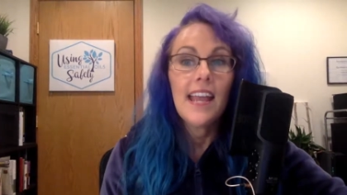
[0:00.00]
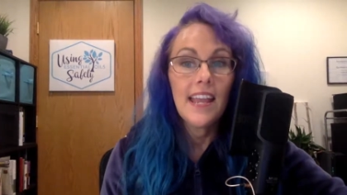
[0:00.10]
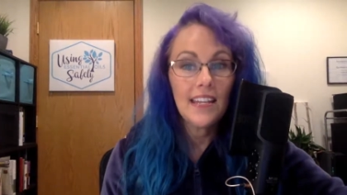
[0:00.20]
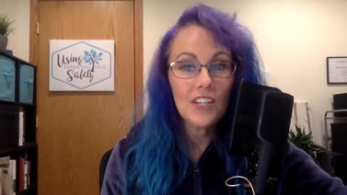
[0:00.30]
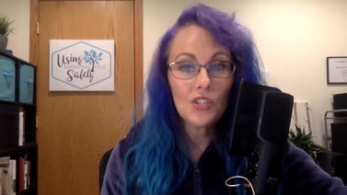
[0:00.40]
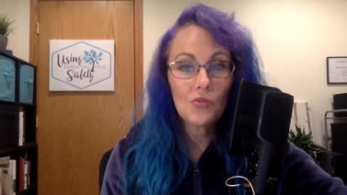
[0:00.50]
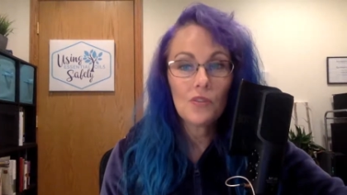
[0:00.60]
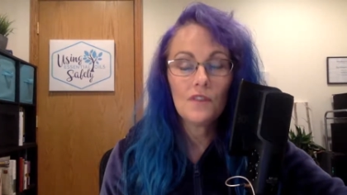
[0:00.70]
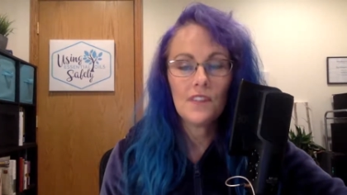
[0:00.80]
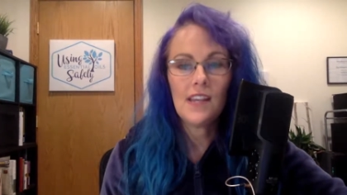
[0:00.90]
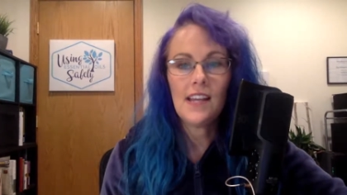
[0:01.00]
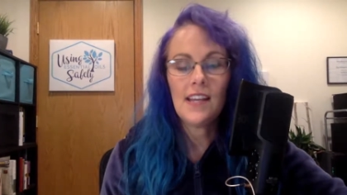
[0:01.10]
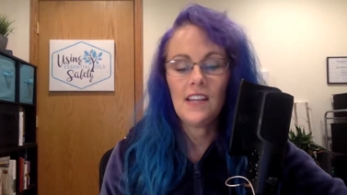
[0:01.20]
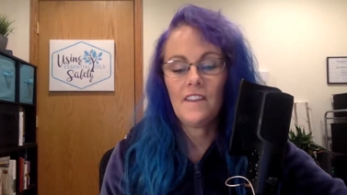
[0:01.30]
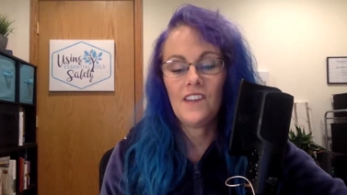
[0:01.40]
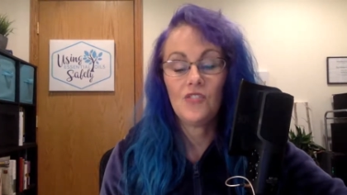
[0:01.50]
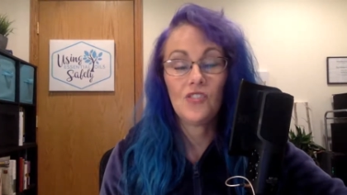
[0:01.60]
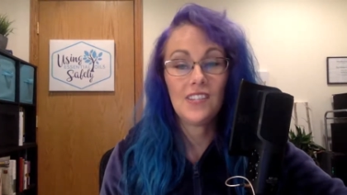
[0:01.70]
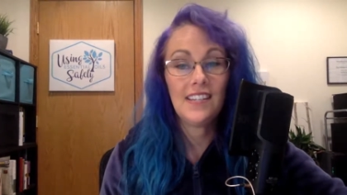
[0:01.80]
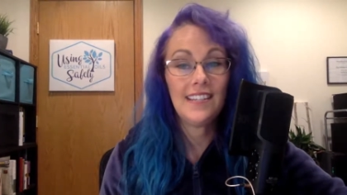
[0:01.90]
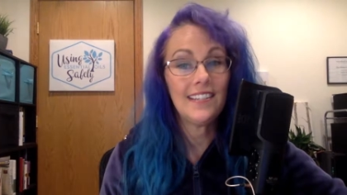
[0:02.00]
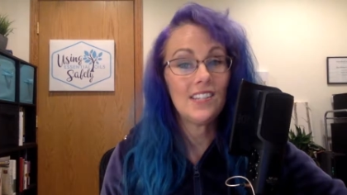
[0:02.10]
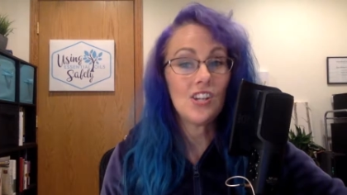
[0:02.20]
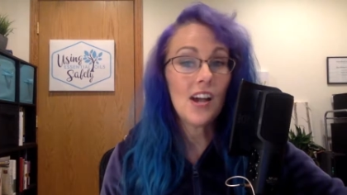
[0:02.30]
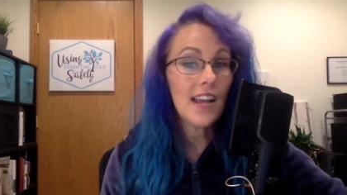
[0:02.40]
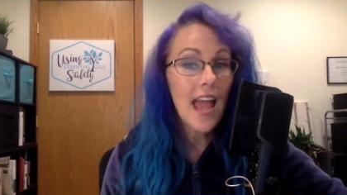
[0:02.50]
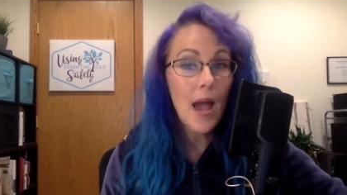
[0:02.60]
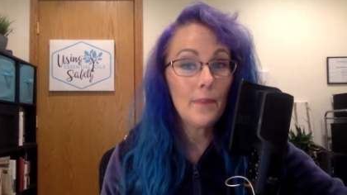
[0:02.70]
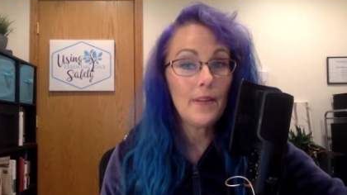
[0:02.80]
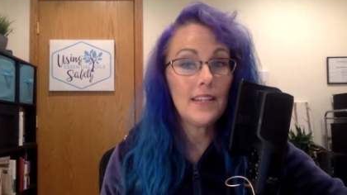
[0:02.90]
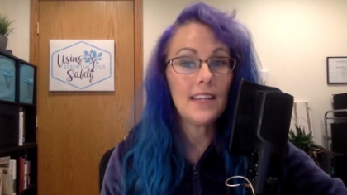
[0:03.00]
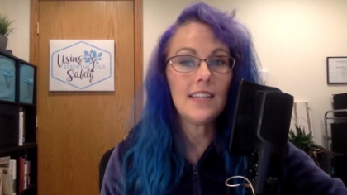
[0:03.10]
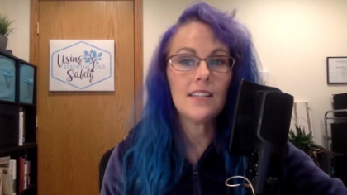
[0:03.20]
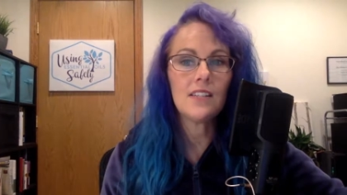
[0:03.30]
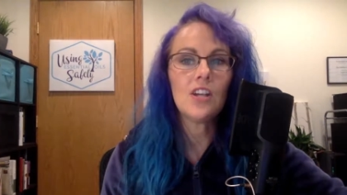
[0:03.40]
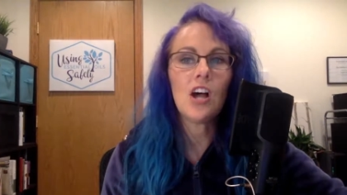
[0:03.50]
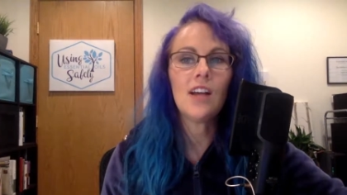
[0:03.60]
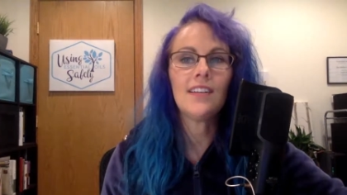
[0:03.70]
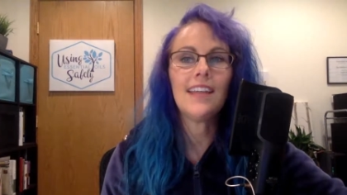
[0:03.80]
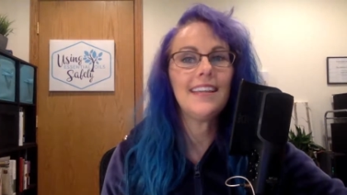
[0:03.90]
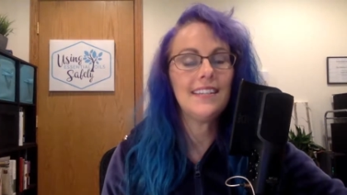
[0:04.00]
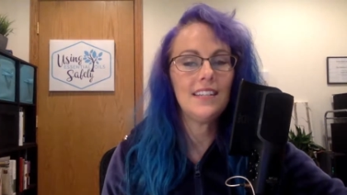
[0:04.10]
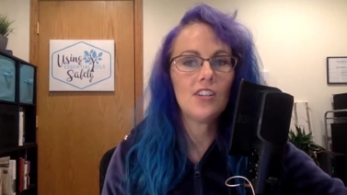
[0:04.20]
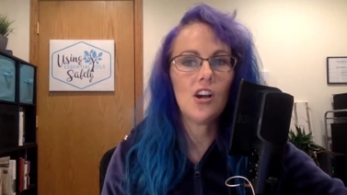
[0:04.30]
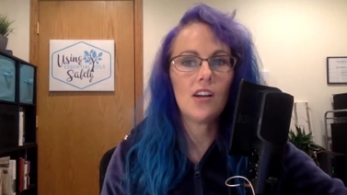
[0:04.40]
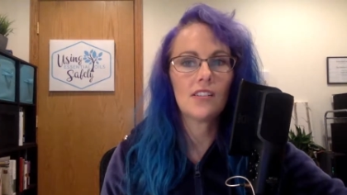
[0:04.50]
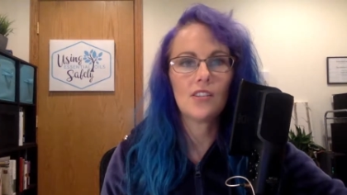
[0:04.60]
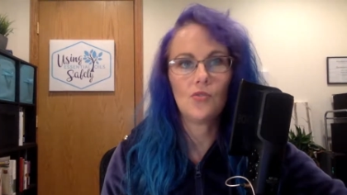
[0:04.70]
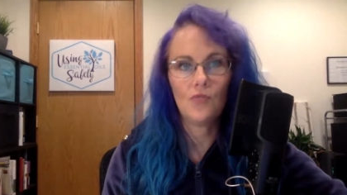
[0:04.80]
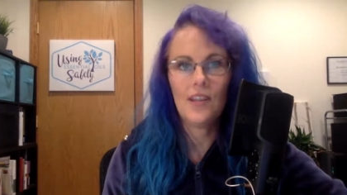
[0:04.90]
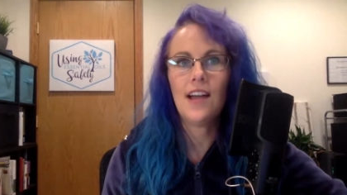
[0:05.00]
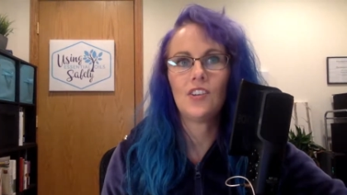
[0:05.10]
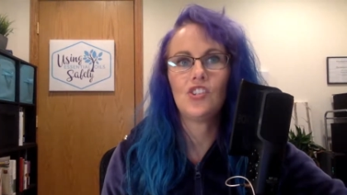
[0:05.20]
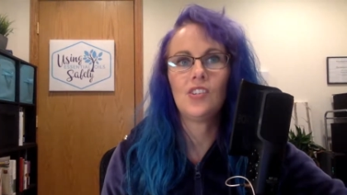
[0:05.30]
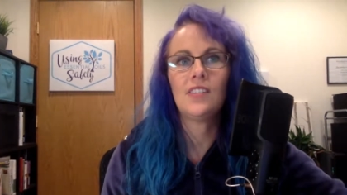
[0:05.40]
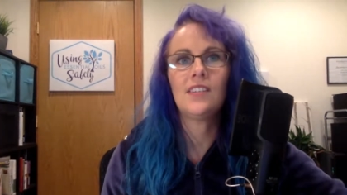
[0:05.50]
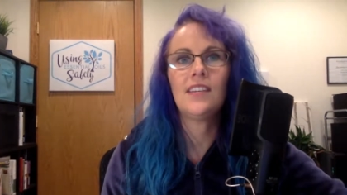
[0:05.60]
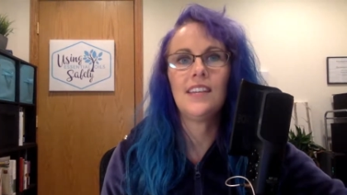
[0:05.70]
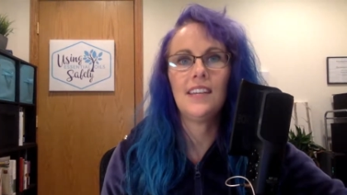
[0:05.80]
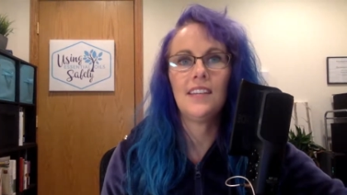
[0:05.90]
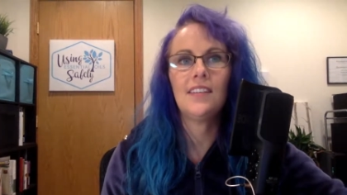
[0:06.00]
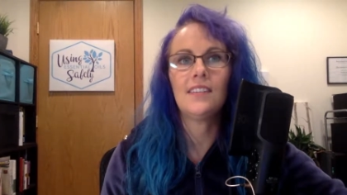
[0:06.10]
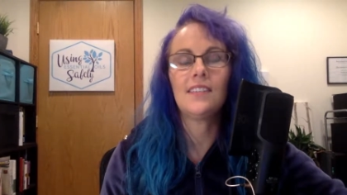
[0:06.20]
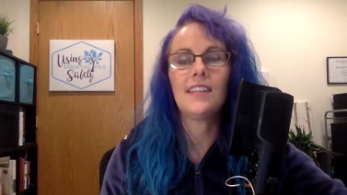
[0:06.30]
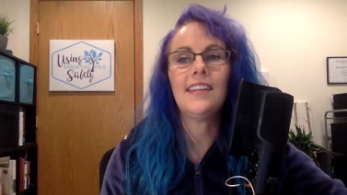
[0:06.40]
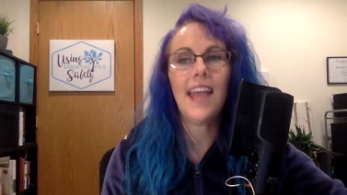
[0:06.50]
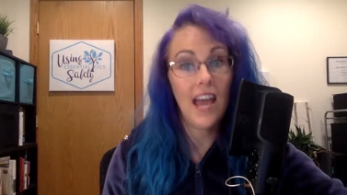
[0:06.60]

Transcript: any sort of sign that your skin is not happy is not a detox reaction. It is an